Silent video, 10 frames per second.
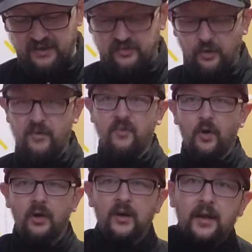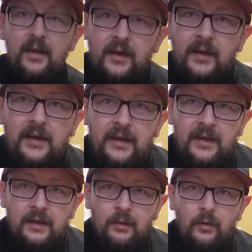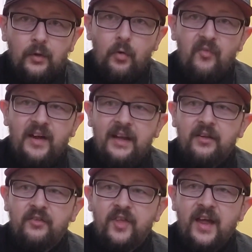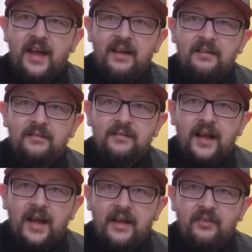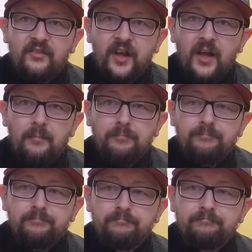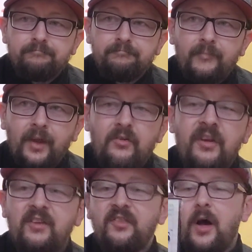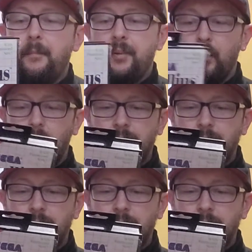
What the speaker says: So we've got Golvellius there as an example,